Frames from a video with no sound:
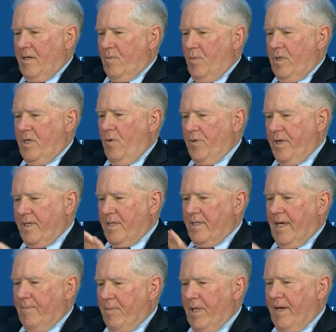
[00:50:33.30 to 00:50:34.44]
we don't think
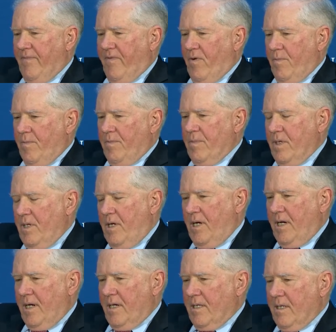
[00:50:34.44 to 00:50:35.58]
that platform
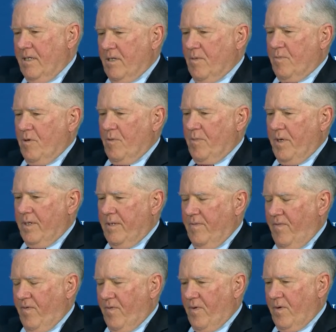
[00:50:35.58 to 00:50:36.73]
is appropriate
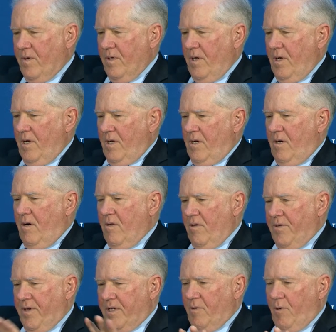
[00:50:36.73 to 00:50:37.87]
for all the
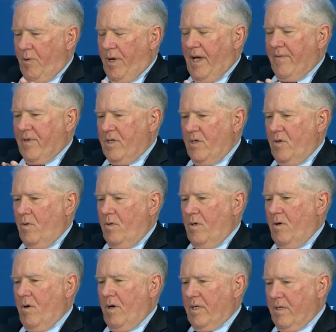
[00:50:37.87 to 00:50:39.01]
things that we would have to do
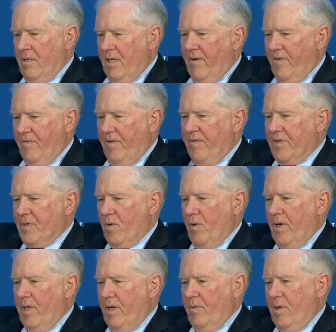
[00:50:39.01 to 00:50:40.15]
or at the level of
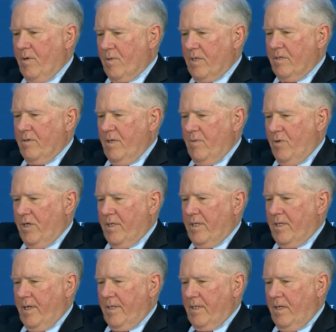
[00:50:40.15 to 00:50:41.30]
inventory that we were originally
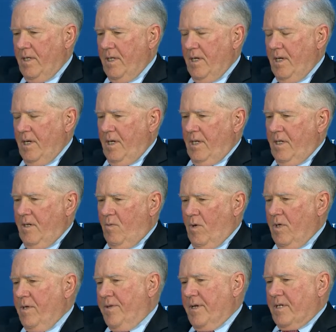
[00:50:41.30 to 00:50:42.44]
intended. And one
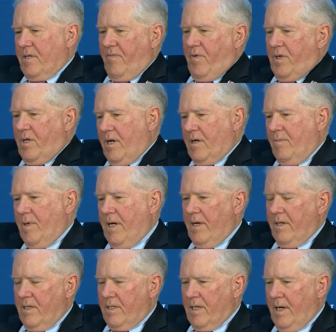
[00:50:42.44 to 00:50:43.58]
of the things, if we talk
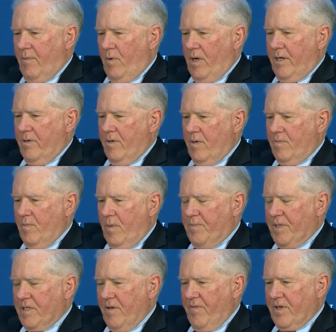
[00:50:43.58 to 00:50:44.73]
about a Taiwan or a
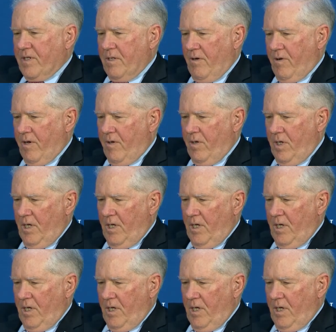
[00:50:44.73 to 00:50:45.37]
Pacific scenario,